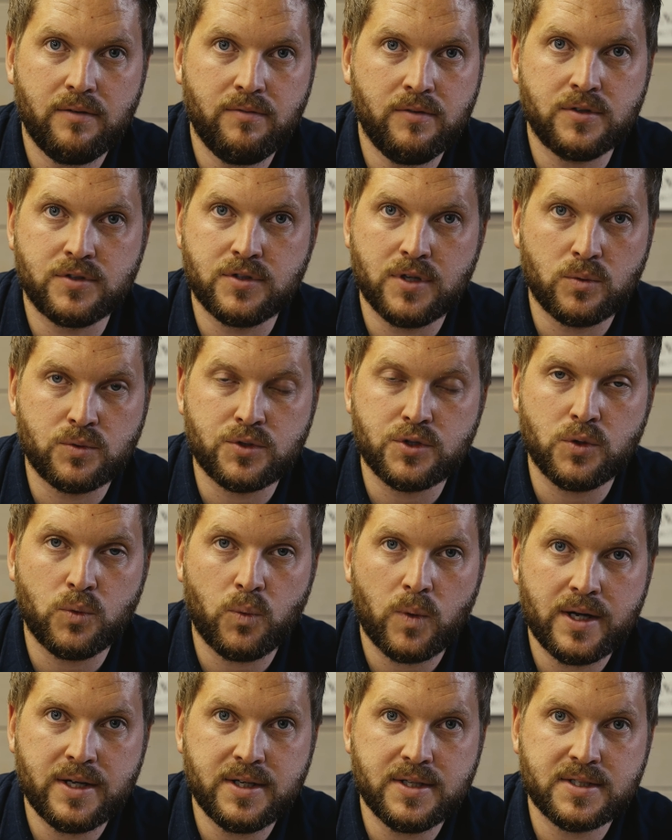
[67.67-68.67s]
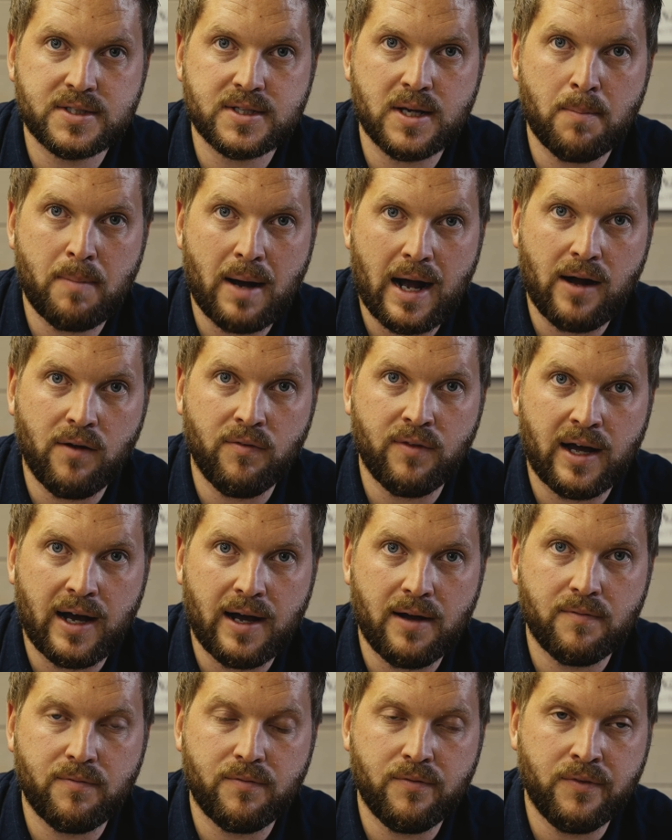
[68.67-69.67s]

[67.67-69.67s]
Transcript: There's no two ways about that.